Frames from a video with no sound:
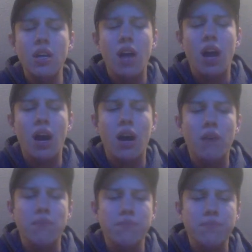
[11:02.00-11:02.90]

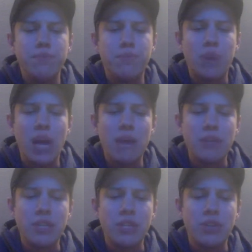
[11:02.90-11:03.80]

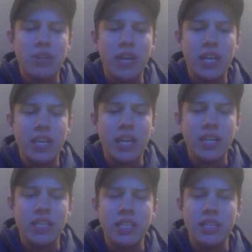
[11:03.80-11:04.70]
Perhaps like you can like
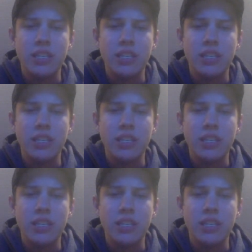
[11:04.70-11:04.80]
guarantee